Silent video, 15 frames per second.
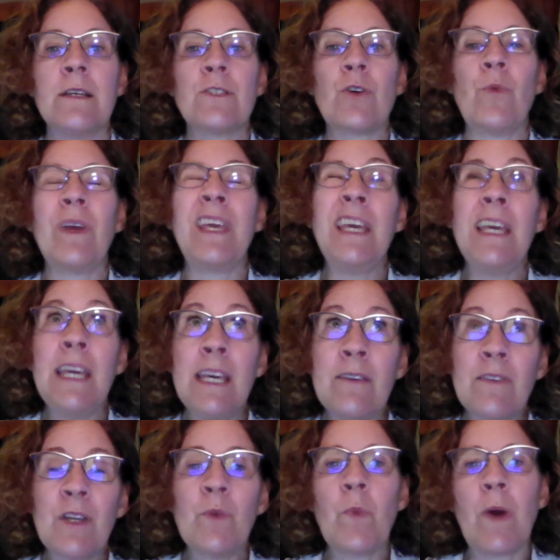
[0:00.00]
So
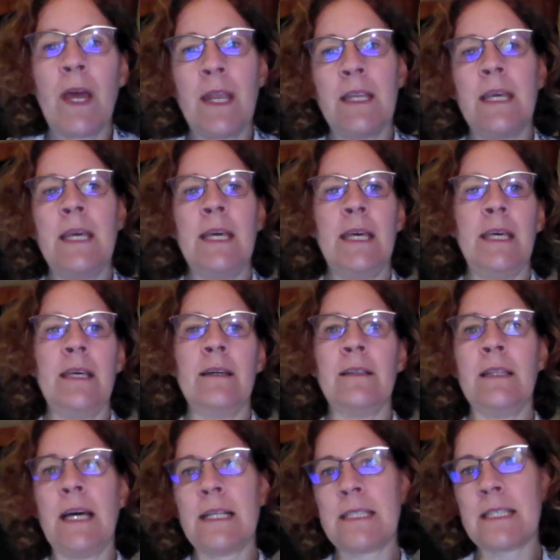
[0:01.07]
even when he
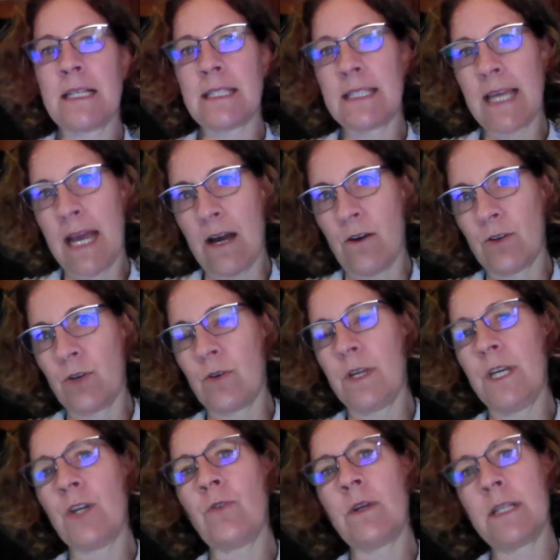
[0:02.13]
lets us down or
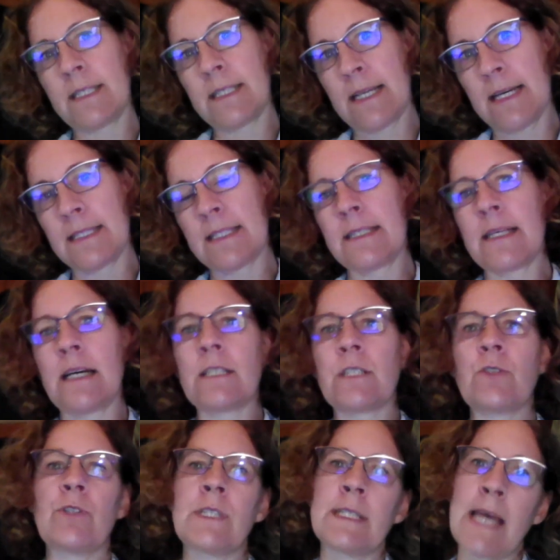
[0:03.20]
he criticizes
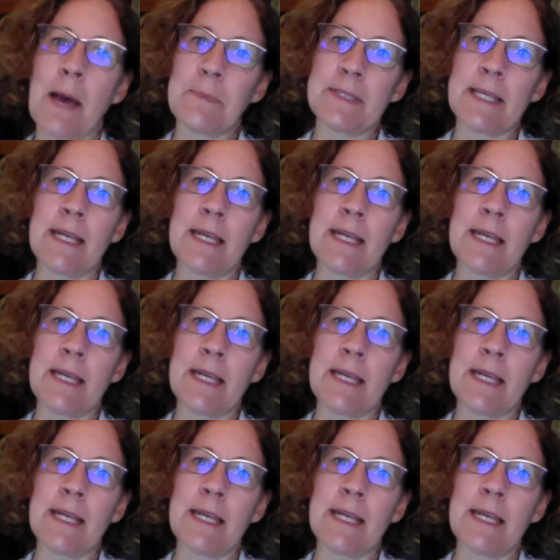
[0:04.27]
us or snaps